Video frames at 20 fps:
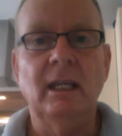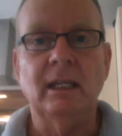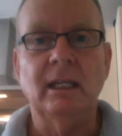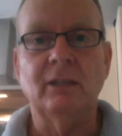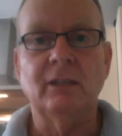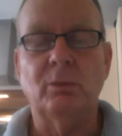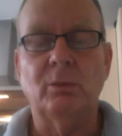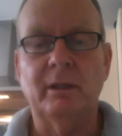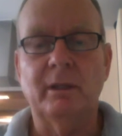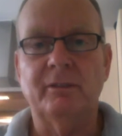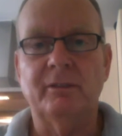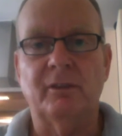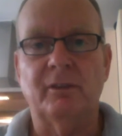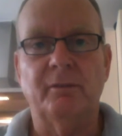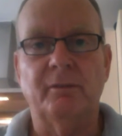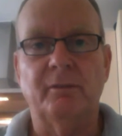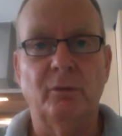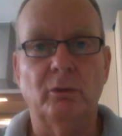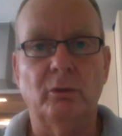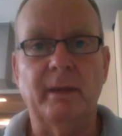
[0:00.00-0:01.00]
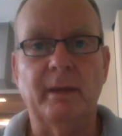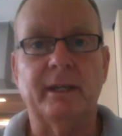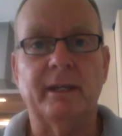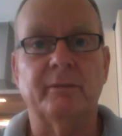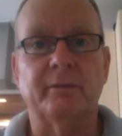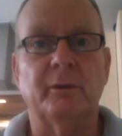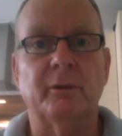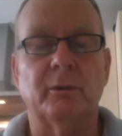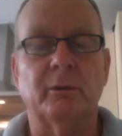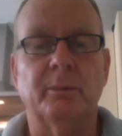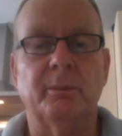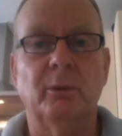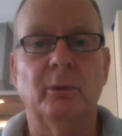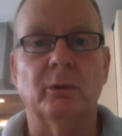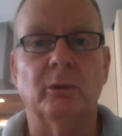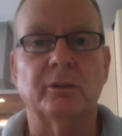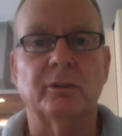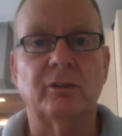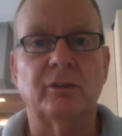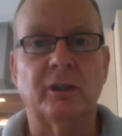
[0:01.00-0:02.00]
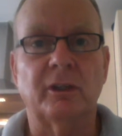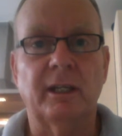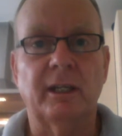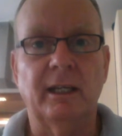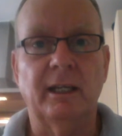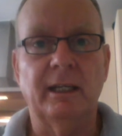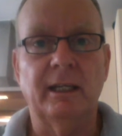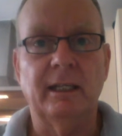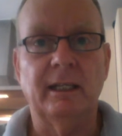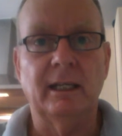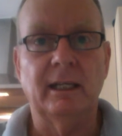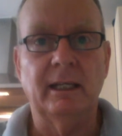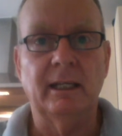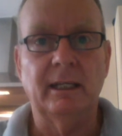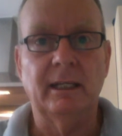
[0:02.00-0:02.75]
is one is the format of the reports, okay?